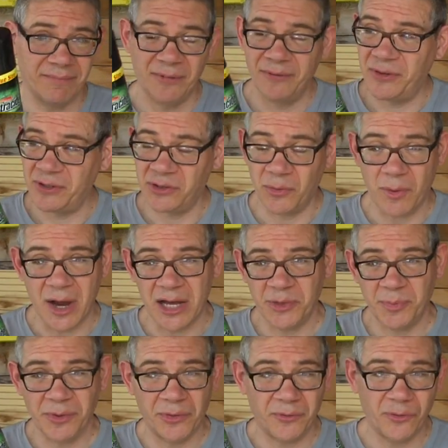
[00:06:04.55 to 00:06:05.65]
If there's a
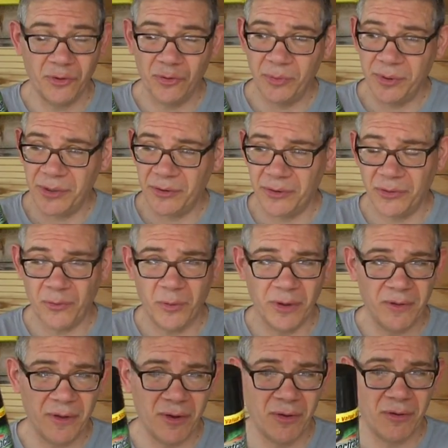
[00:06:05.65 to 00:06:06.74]
wasp in the room and they're in the
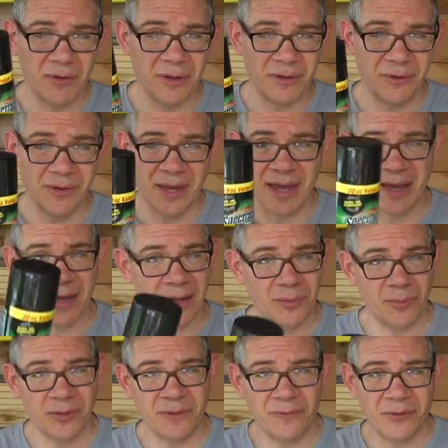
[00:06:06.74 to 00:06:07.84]
window and you can't get
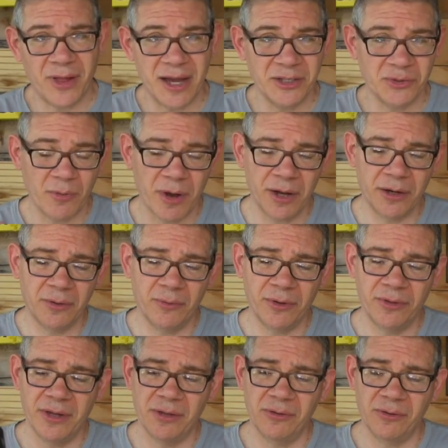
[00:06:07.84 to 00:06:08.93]
them with the fly swatter,
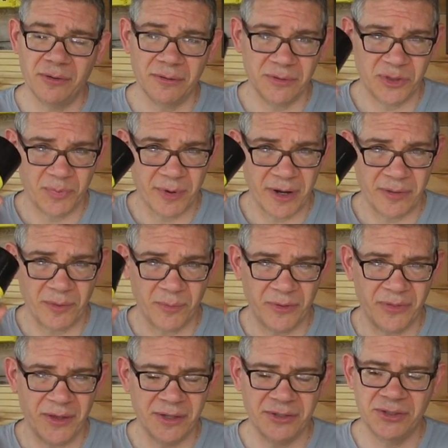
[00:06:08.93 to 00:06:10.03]
well then you can spray them
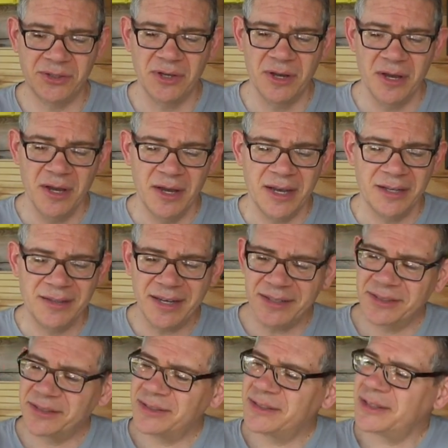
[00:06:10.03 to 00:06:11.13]
with this. It
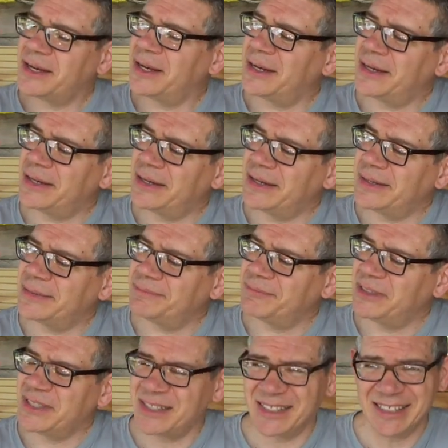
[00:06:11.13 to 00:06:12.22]

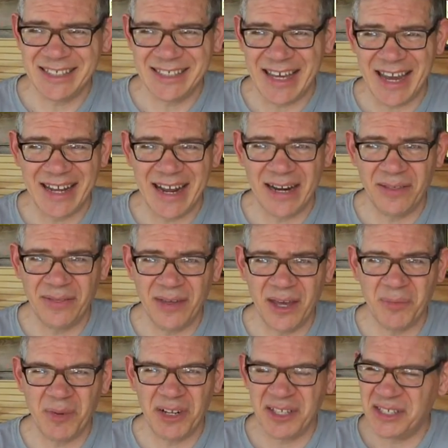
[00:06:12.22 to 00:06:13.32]
doesn't stain
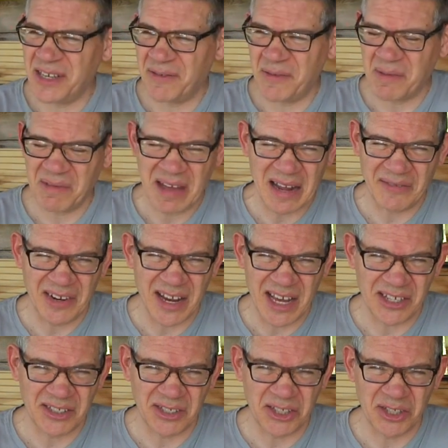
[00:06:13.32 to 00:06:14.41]
anything, but it does have a kind of a
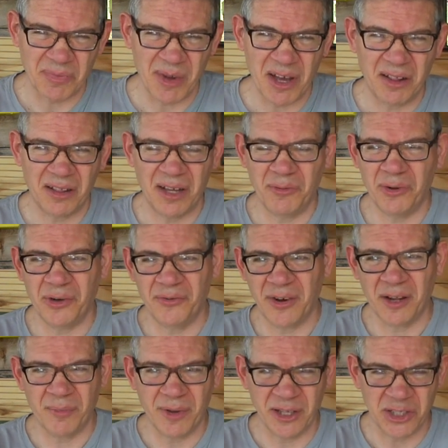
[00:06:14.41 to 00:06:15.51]
nasty smell. I wouldn't
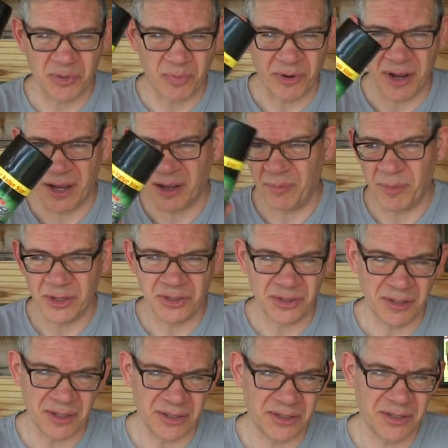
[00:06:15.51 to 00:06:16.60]
recommend spraying a bunch
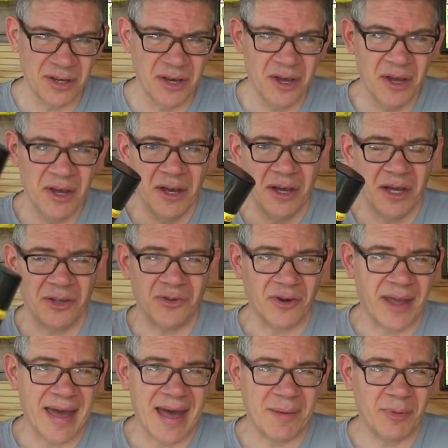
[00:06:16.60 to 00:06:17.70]
of this in your
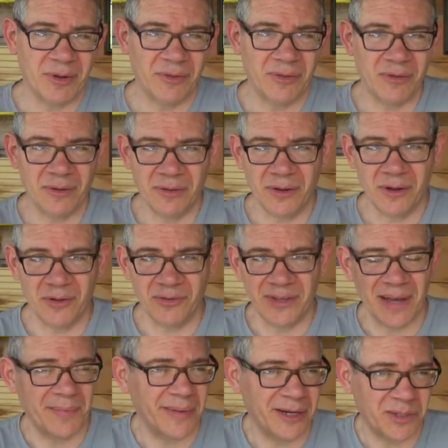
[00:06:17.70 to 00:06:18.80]
cabin,
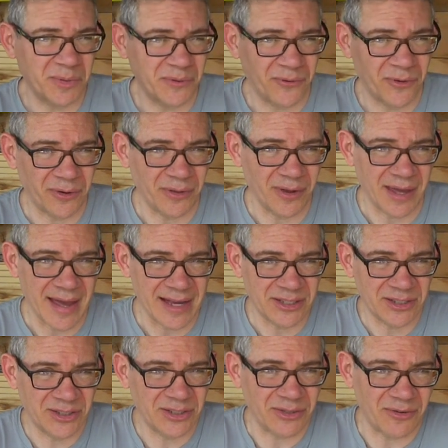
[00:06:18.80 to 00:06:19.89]
10 minutes before the
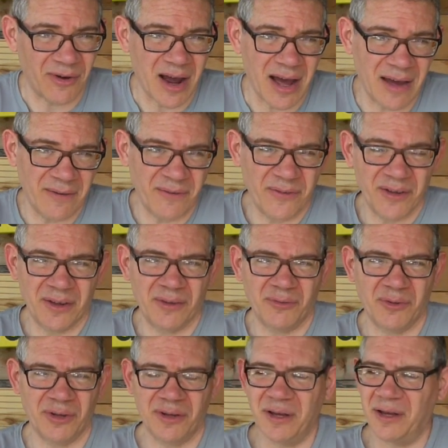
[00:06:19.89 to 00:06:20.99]
guests arrive. It
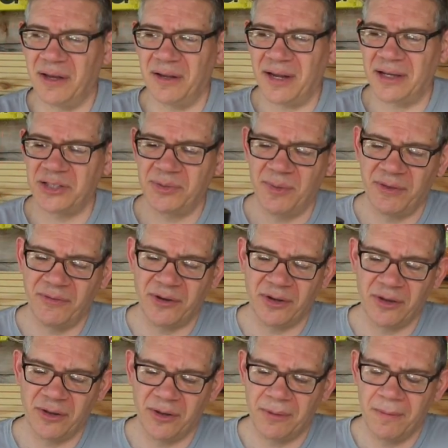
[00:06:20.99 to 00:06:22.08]
would not smell very
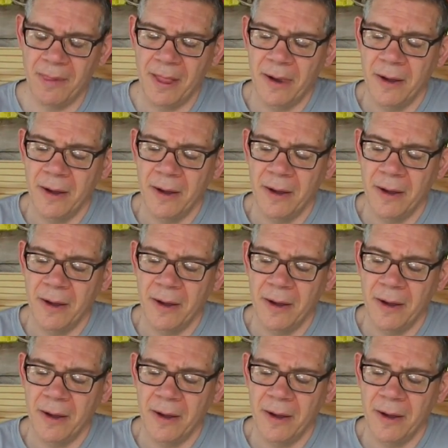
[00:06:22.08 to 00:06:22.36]
good.